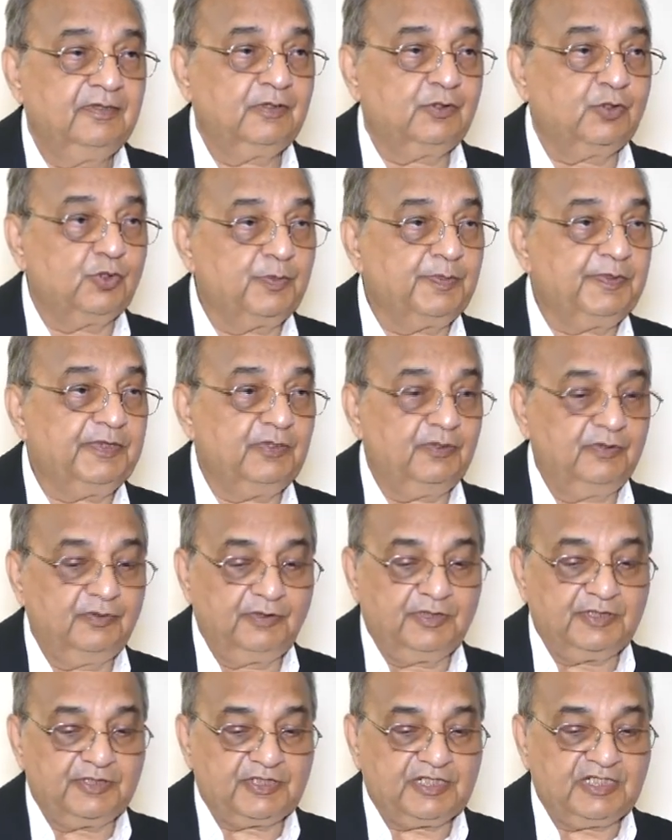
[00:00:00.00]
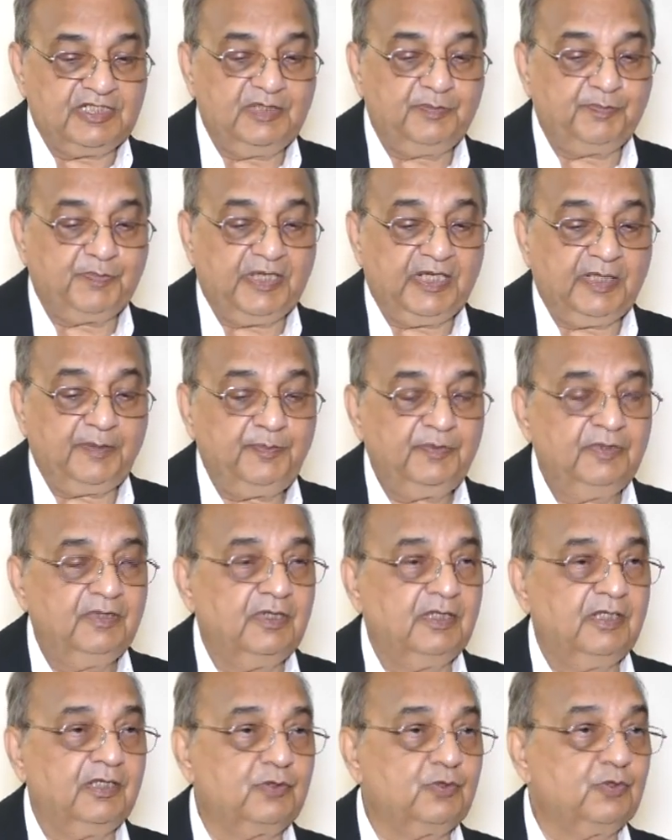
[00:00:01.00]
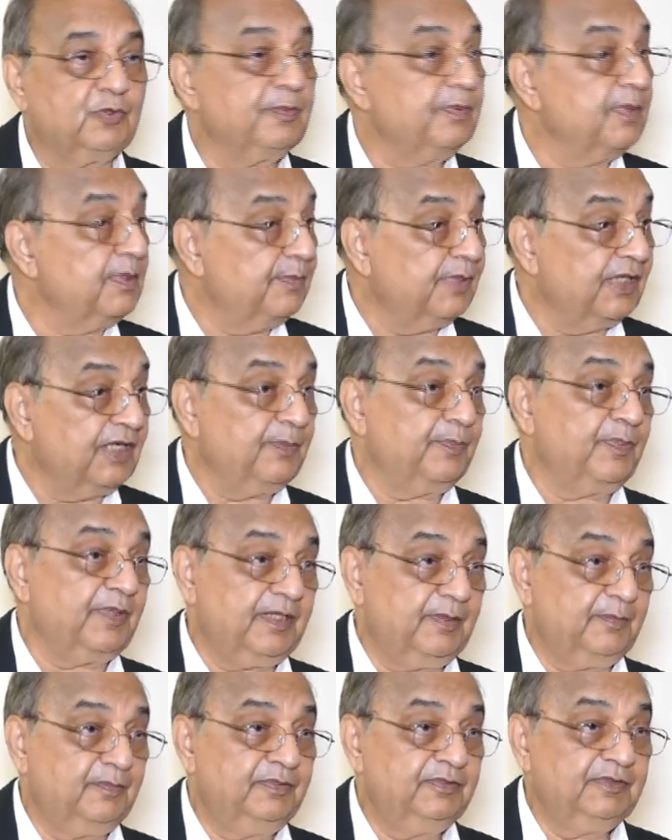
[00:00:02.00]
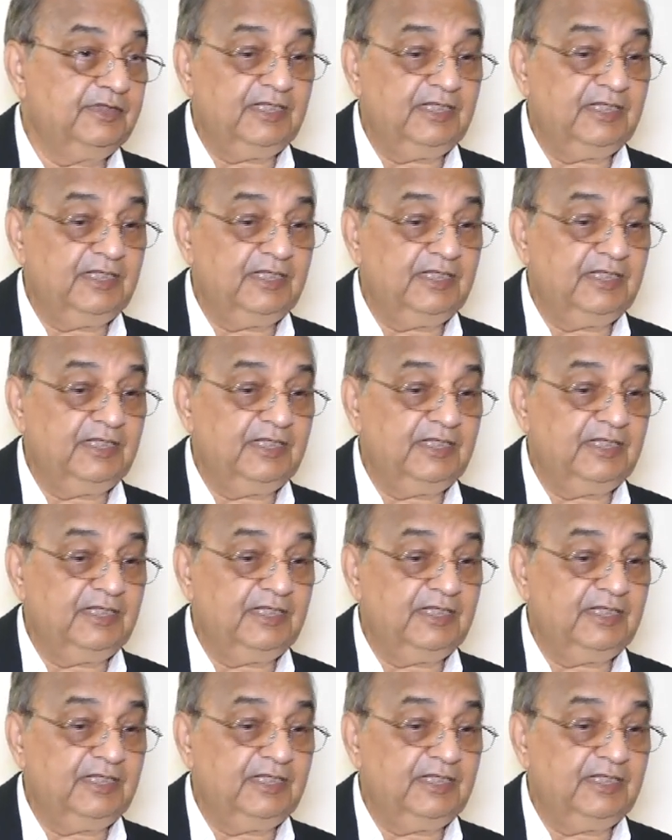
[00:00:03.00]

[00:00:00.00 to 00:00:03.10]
could be only CPAP, or could be BiPAP.